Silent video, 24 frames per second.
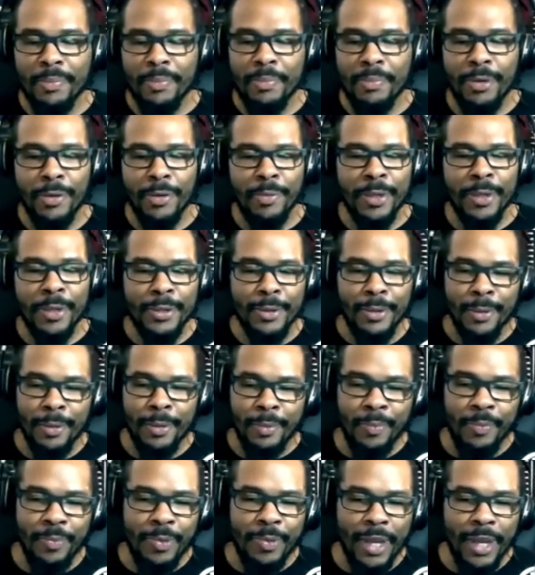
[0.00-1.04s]
Pompidou
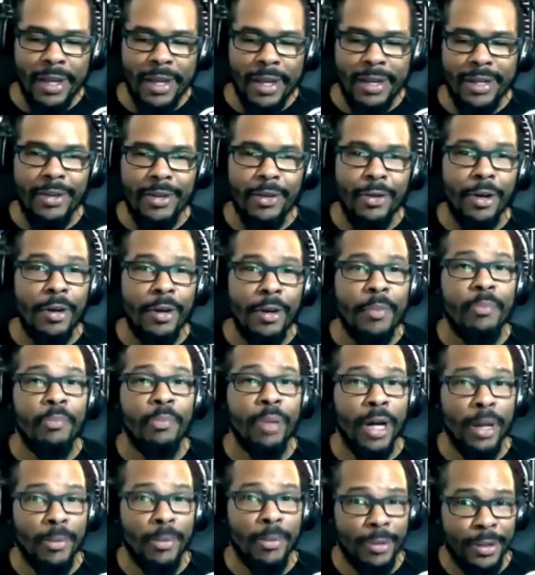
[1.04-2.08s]
or
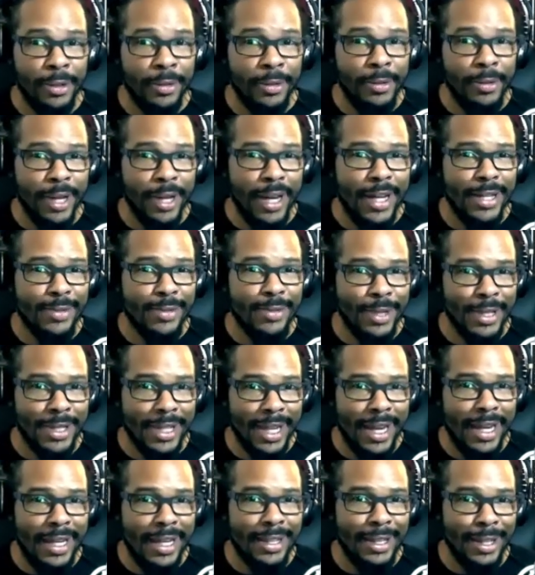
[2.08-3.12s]
Pompidou, as we
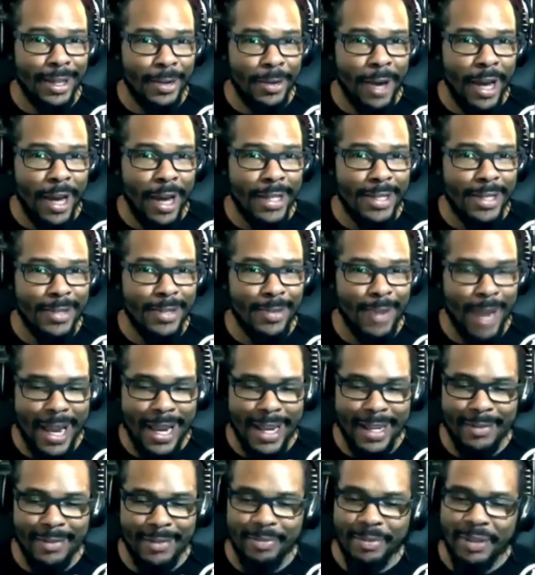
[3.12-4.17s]
say in the mm-hmm. US,
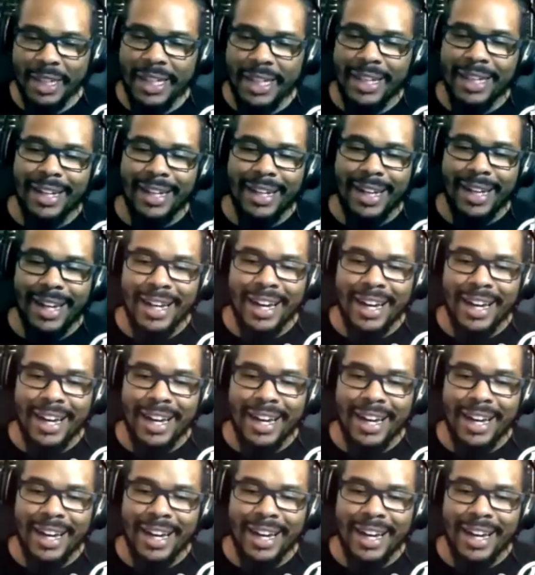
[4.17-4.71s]
right? Yeah.